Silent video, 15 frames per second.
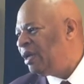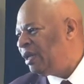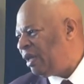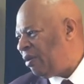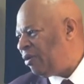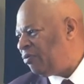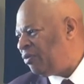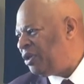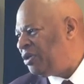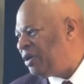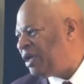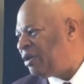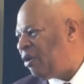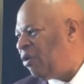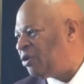Now, when you
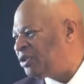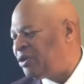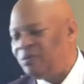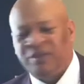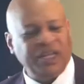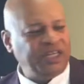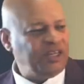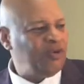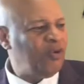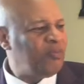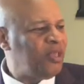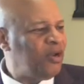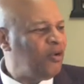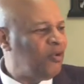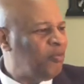get to old certain age, you don't want
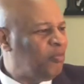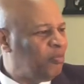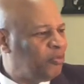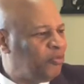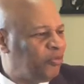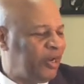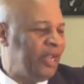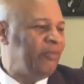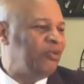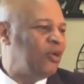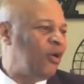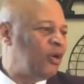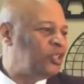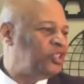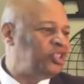to be on
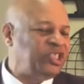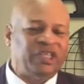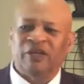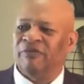graveyard shift.